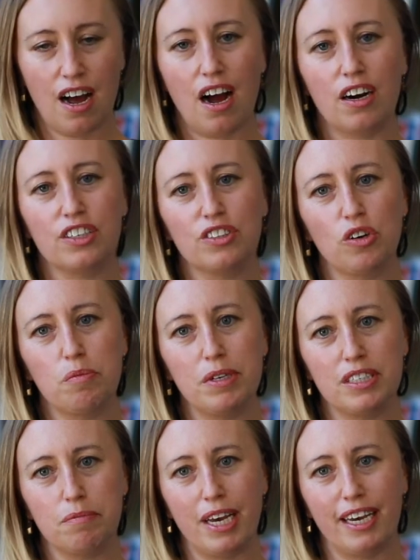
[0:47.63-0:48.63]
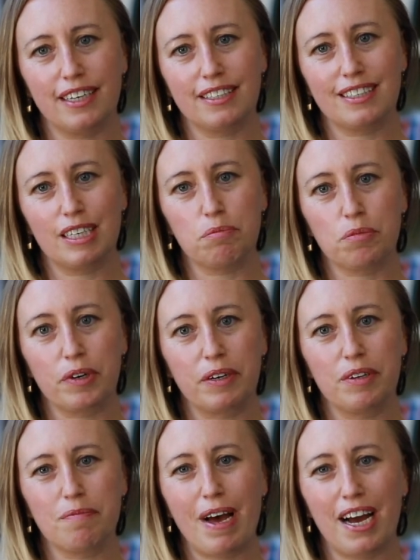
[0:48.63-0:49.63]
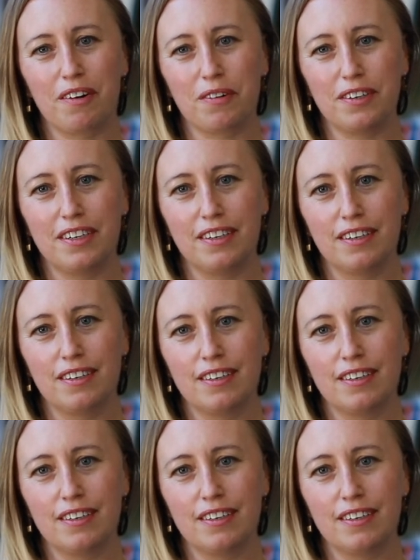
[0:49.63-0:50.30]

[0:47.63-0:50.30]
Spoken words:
our sobies bags slippery with mackerel.